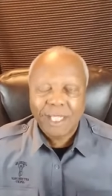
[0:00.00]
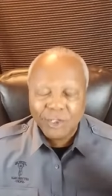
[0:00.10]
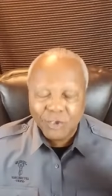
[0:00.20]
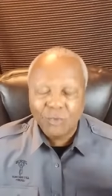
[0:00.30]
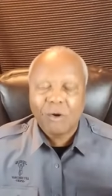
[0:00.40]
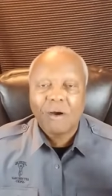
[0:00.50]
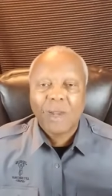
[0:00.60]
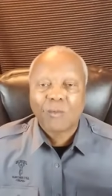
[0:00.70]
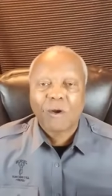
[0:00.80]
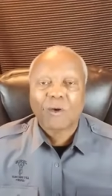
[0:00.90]
that you are
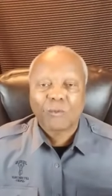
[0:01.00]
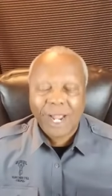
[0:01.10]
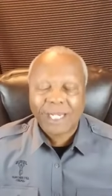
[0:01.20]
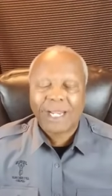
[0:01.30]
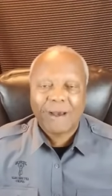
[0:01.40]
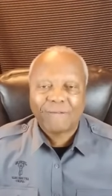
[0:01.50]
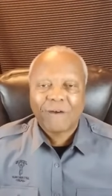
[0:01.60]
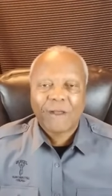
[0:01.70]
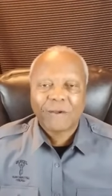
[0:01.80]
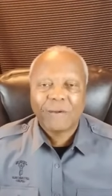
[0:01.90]
at work right now,
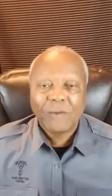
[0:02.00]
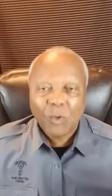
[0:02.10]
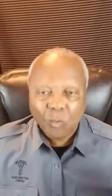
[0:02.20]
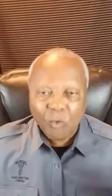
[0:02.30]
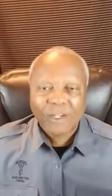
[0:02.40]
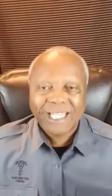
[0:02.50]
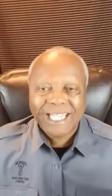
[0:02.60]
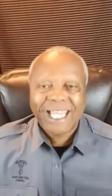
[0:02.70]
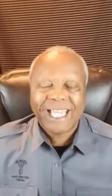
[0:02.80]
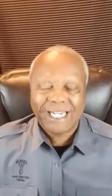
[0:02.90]
Father,
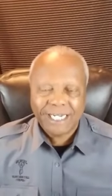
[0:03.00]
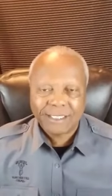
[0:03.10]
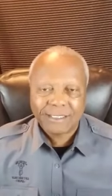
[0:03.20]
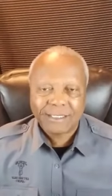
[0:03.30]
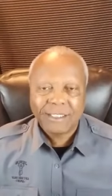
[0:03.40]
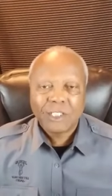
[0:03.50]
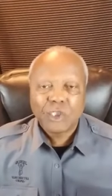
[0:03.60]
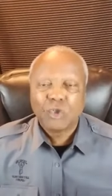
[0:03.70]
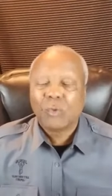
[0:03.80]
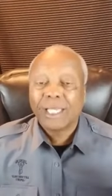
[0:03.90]
working in us,
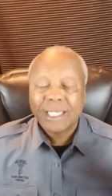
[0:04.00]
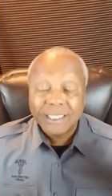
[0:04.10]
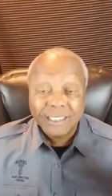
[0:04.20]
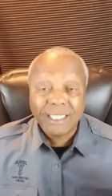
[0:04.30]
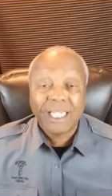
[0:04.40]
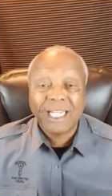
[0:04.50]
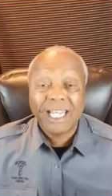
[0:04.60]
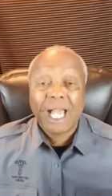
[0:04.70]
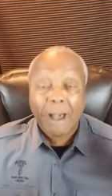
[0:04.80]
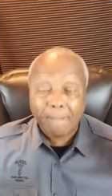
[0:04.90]
doing
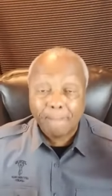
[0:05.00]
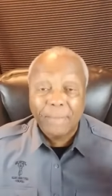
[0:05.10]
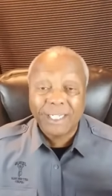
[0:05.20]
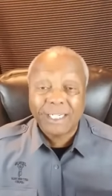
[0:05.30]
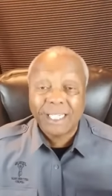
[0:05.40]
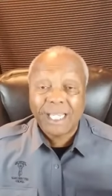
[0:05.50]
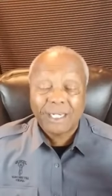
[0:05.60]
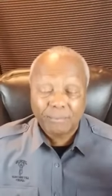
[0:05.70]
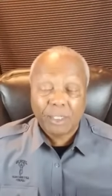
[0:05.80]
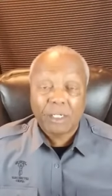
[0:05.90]
exceeding abundantly and
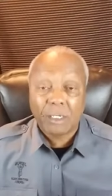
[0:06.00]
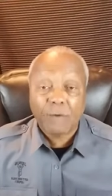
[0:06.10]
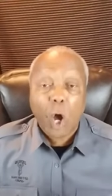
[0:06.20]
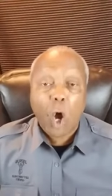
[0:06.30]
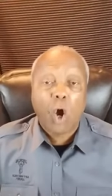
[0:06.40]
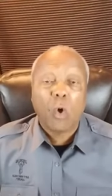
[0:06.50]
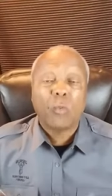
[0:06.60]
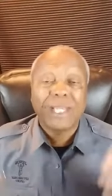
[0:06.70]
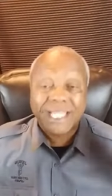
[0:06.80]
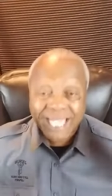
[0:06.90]
above all
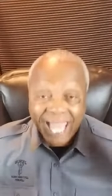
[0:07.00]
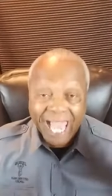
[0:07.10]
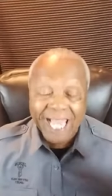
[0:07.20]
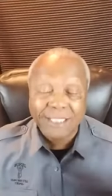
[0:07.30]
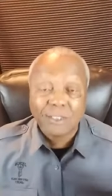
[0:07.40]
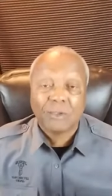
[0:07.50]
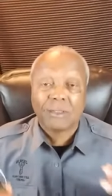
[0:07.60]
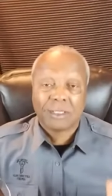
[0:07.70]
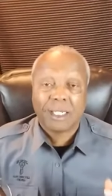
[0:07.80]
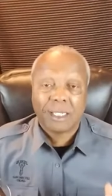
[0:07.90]
we can ask
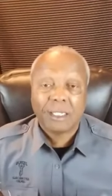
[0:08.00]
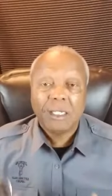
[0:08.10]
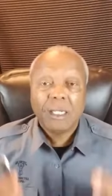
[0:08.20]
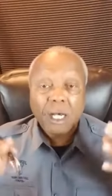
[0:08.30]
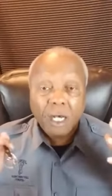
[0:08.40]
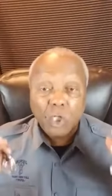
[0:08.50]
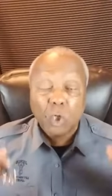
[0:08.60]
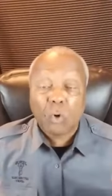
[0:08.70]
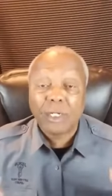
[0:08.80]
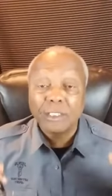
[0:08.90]
or think
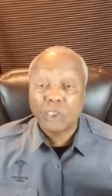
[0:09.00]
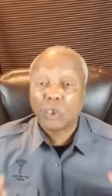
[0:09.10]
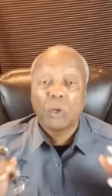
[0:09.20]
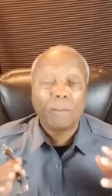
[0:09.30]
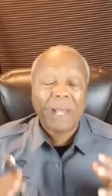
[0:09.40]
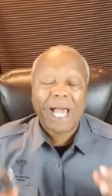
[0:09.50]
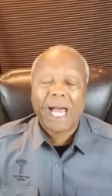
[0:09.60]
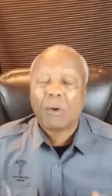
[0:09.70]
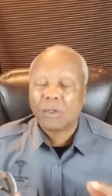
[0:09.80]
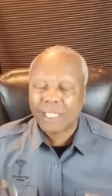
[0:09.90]
according to your
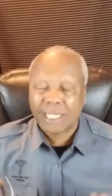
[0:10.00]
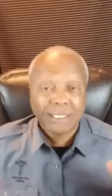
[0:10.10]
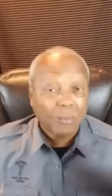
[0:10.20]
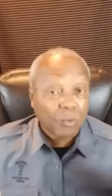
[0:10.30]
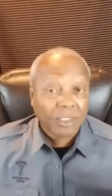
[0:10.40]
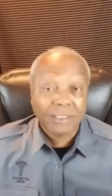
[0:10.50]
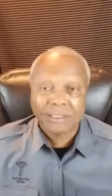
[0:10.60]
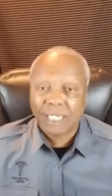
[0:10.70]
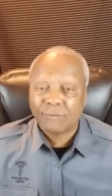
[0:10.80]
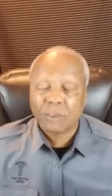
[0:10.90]
power that's at work
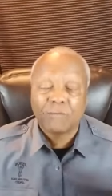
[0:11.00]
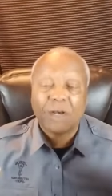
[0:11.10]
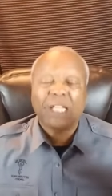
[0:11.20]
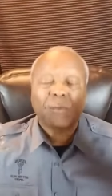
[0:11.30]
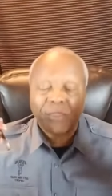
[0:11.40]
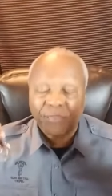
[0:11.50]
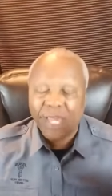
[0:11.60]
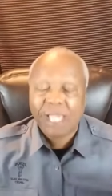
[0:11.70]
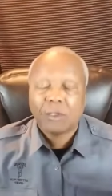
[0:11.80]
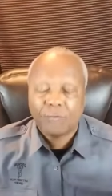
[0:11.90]
inside of us. So Father, we
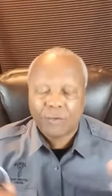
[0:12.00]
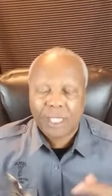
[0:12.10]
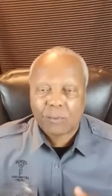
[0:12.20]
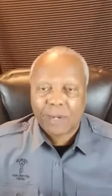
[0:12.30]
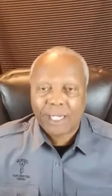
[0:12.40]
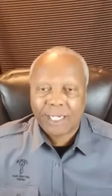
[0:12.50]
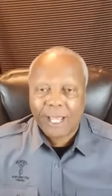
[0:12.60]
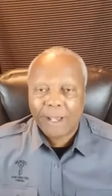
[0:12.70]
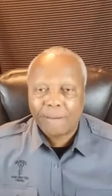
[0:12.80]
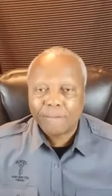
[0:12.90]
thank you for that right
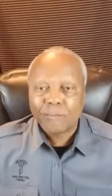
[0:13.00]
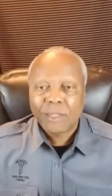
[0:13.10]
now.